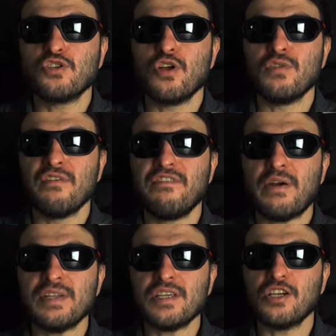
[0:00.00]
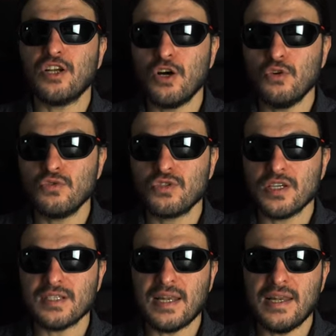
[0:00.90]
as though the Verite Closed
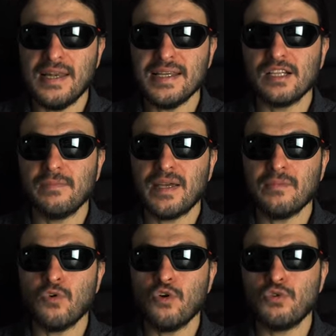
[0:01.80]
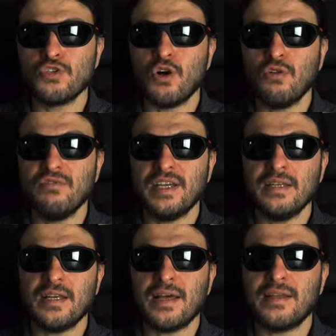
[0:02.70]
is a little bit more
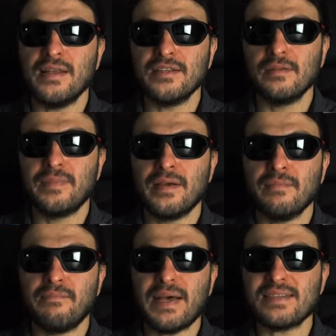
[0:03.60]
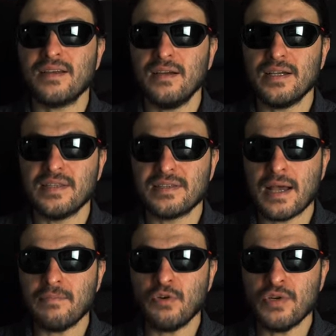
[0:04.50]
resolving and a little bit better in the
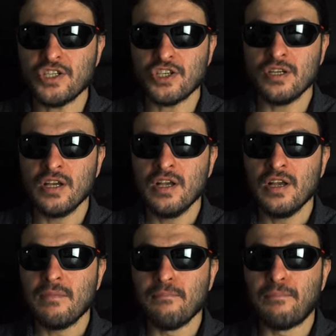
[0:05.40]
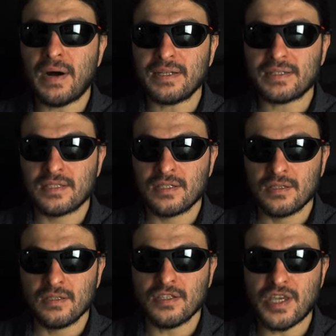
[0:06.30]
timbre region, but
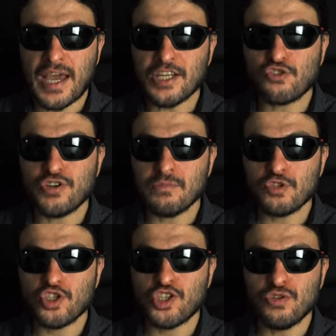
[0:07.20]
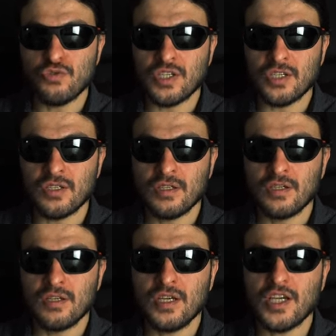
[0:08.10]
the Atrium's tuning
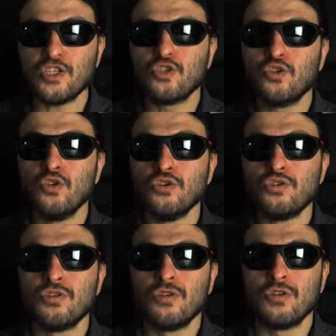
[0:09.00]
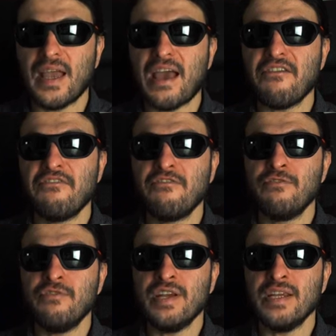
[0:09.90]
is good
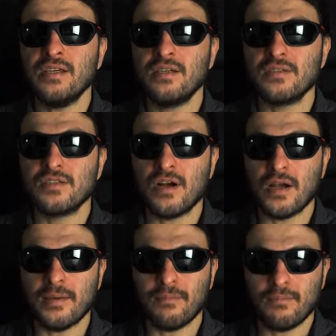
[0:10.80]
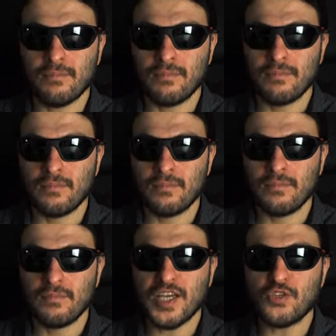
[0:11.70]
every time.
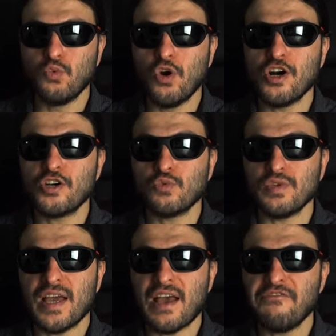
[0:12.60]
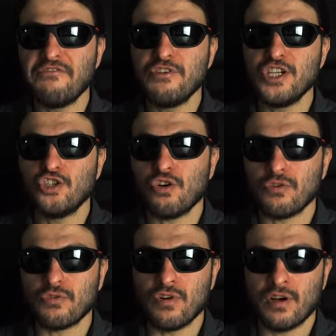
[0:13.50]
It works with every
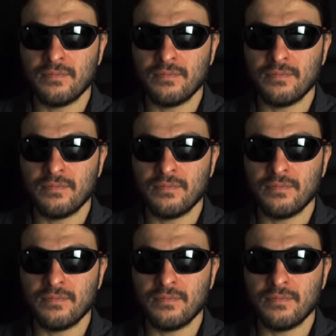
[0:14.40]
genre.